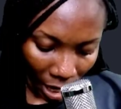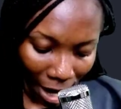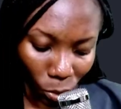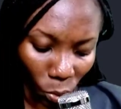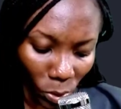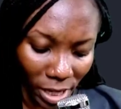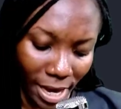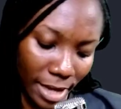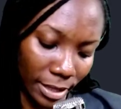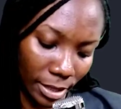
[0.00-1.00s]
how do we
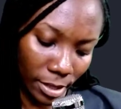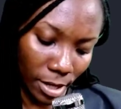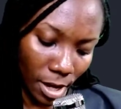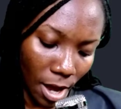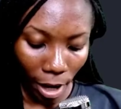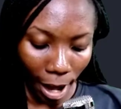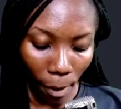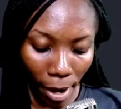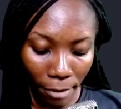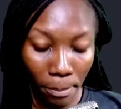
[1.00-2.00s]
get
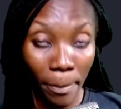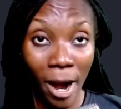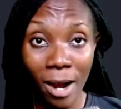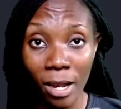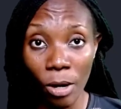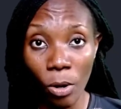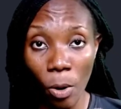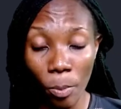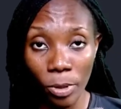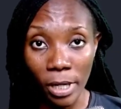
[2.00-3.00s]
our parallel
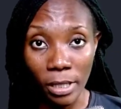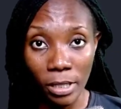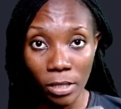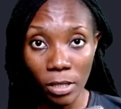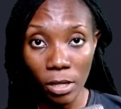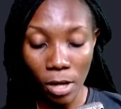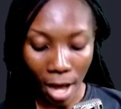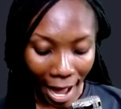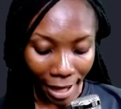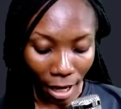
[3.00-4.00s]
component
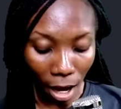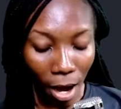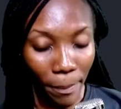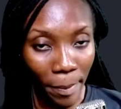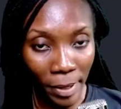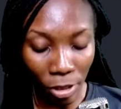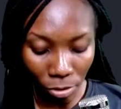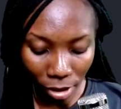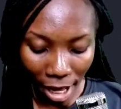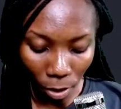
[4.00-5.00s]
and our
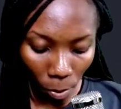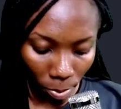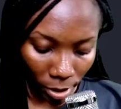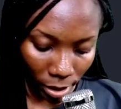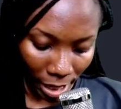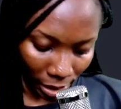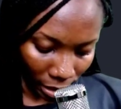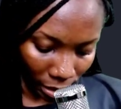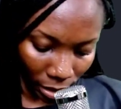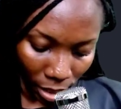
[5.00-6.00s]
perpendicular component, that
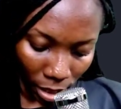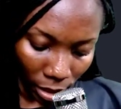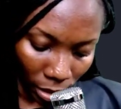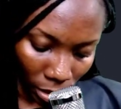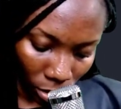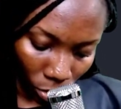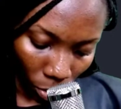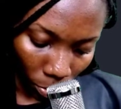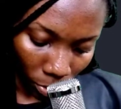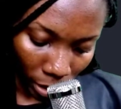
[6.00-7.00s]
is this
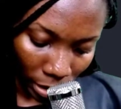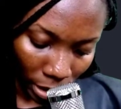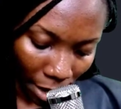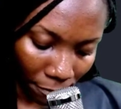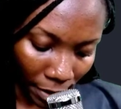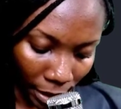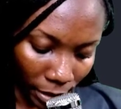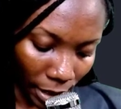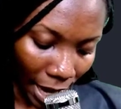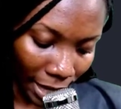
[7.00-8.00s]
component
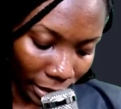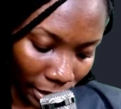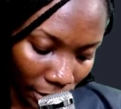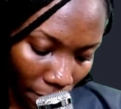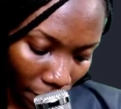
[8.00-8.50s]
Fn and